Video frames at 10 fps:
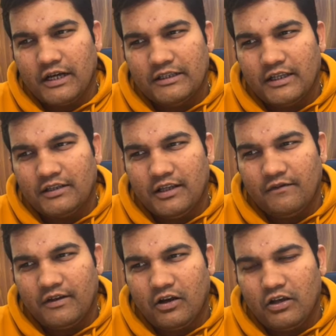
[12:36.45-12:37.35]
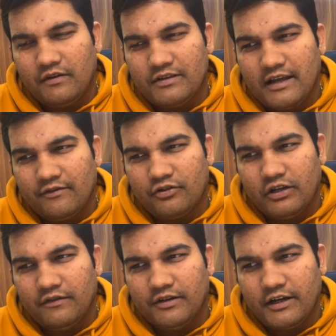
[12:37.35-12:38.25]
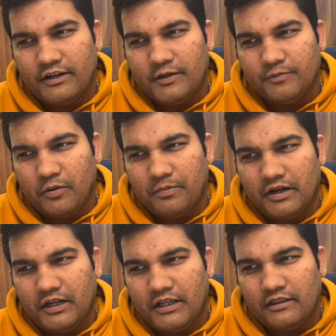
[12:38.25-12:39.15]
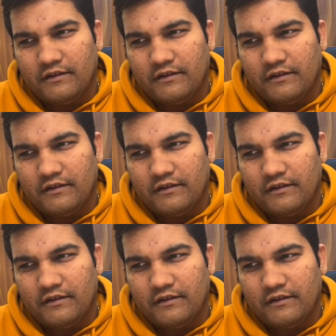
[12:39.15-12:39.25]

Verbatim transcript: other they will always have to live in rented property and